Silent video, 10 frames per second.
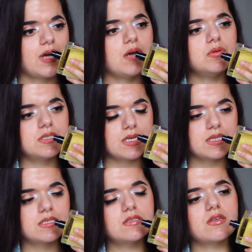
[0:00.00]
I would say
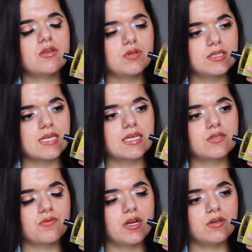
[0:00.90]
this is a
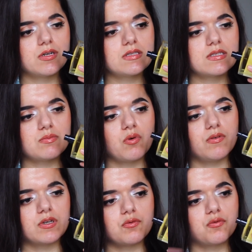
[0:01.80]
unisex fragrance. It's more of
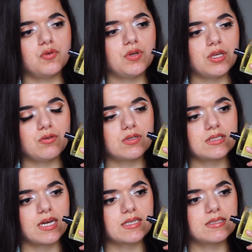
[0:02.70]
like a fruity
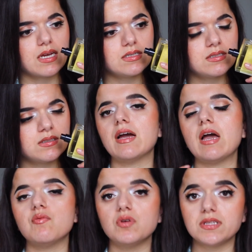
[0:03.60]
unisex scent.
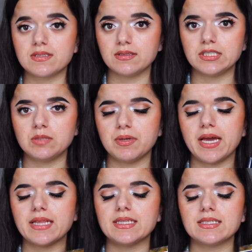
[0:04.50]
I worn this a little bit,
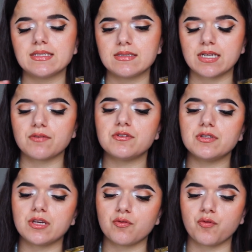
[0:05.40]
and this is
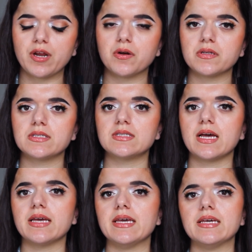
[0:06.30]
definitely a fragrance
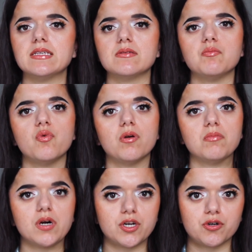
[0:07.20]
that is more
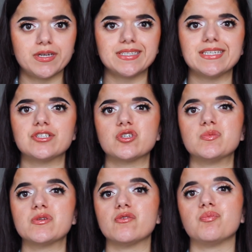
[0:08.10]
moderate in
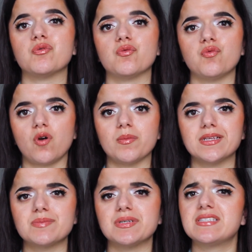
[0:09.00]
terms of
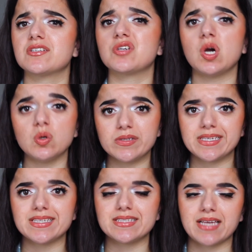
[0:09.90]
performance, but it's a
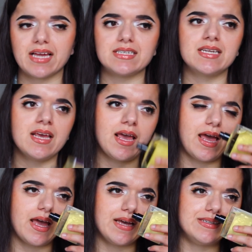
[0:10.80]
cozy scent,
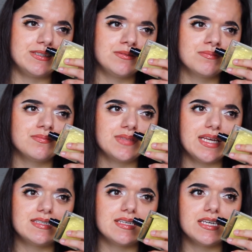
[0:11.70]
and
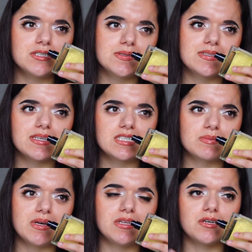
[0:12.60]
it's interesting
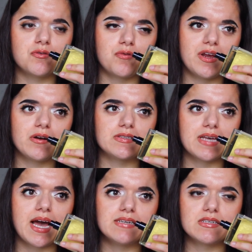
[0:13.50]
smelling a fragrance that
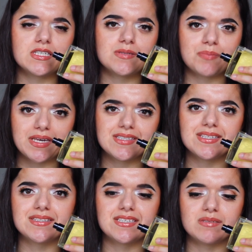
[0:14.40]
has a spicy
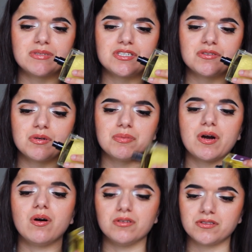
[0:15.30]
cinnamon to it, but
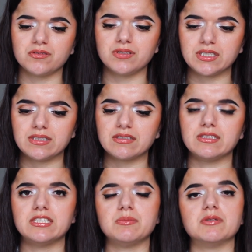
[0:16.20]
also leans a
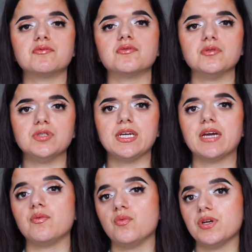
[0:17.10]
little bit fruity
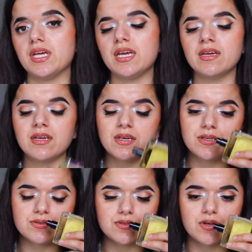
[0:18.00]
and woody.
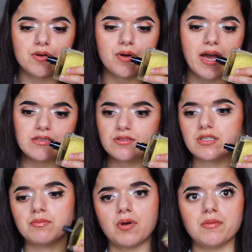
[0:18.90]
So as you
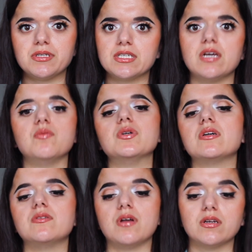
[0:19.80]
can probably tell with
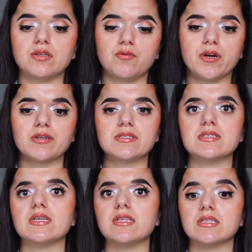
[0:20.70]
a lot of the
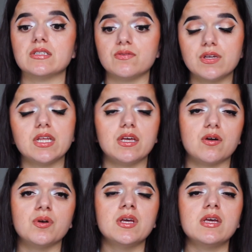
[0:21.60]
fragrances in this
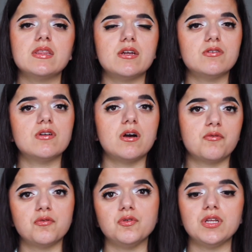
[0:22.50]
video, they're not
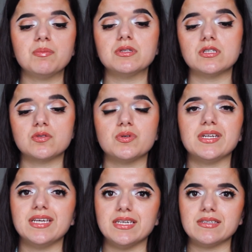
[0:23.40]
fruity, but this one
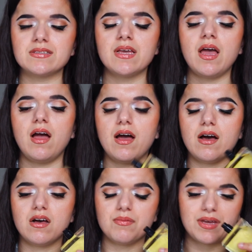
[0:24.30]
is.
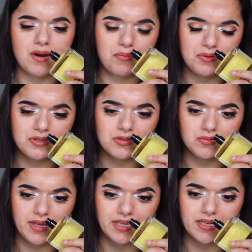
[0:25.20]
And I really do
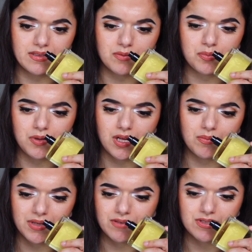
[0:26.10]
like it. The
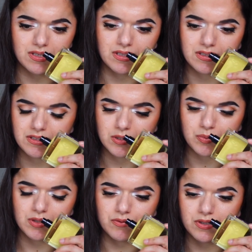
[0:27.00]
plum gives it like a little
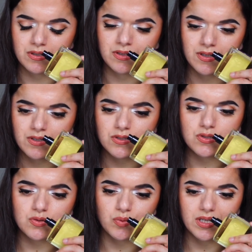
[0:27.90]
bit of a
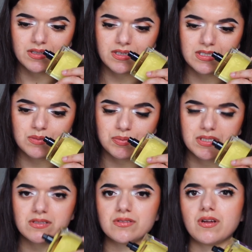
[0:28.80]
sweetness, but
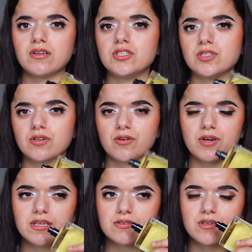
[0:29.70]
it's not
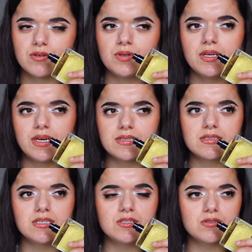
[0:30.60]
sugary, so it's
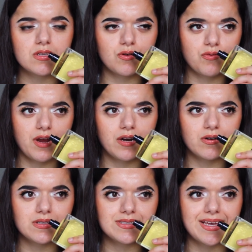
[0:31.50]
an interesting
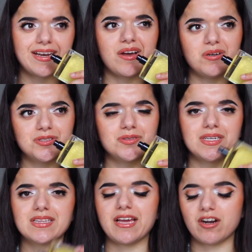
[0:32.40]
fragrance, and I also
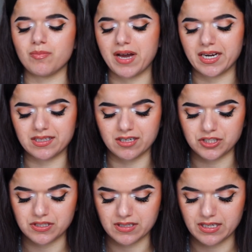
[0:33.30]
like the aromatic
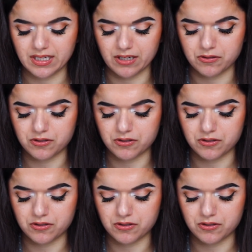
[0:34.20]
touches in here.